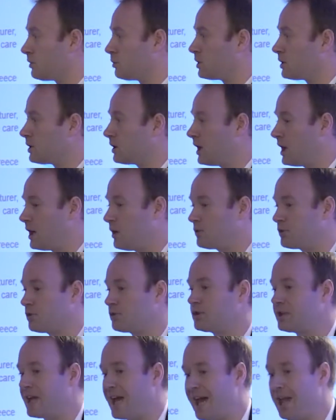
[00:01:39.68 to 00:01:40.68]
which allows us
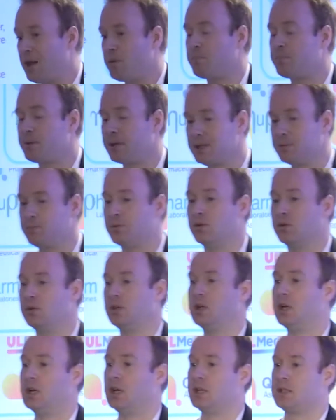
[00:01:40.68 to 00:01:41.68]
to help people
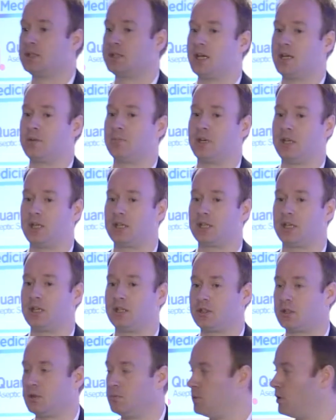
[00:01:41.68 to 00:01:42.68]
take
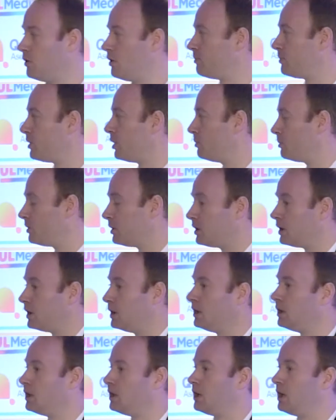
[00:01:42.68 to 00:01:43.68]
medication more
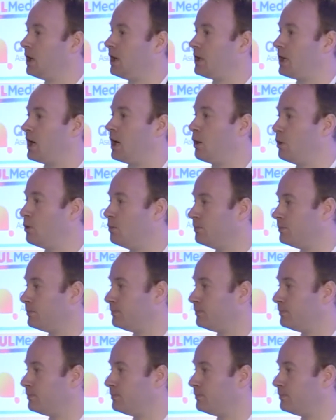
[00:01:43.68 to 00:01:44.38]
appropriately at their home.